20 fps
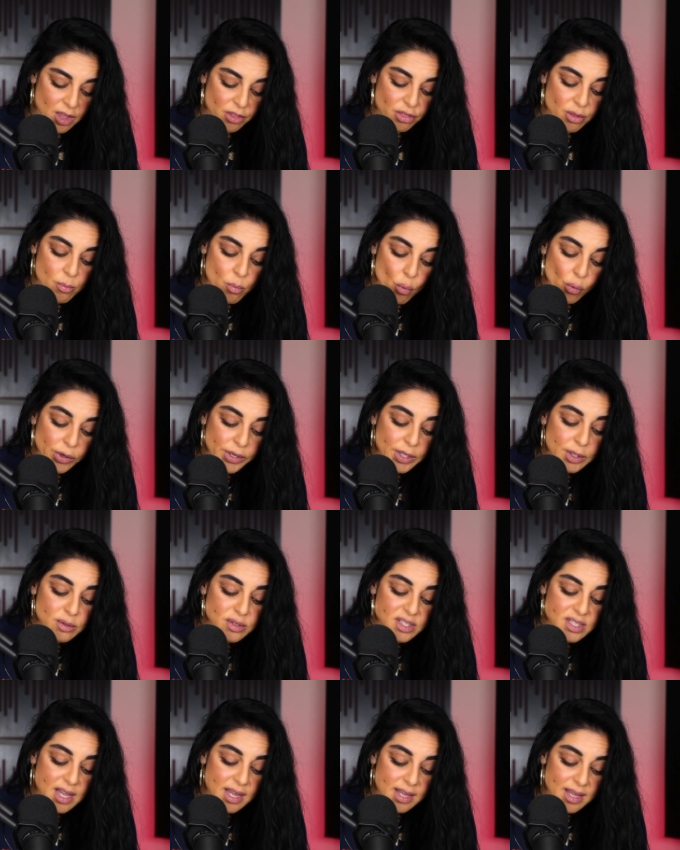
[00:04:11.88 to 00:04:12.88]
The more you
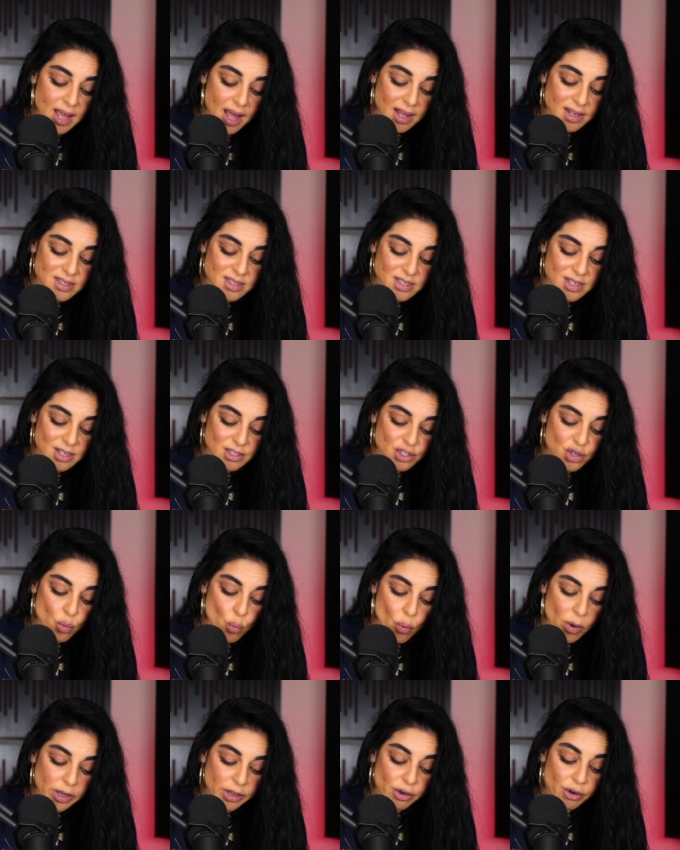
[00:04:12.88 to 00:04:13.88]
say yes to
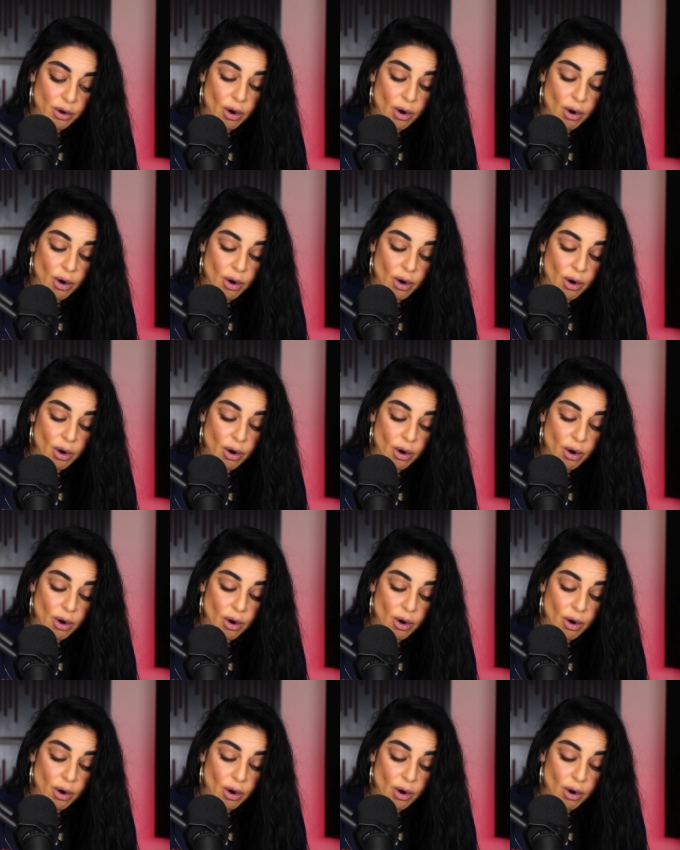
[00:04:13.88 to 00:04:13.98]
what your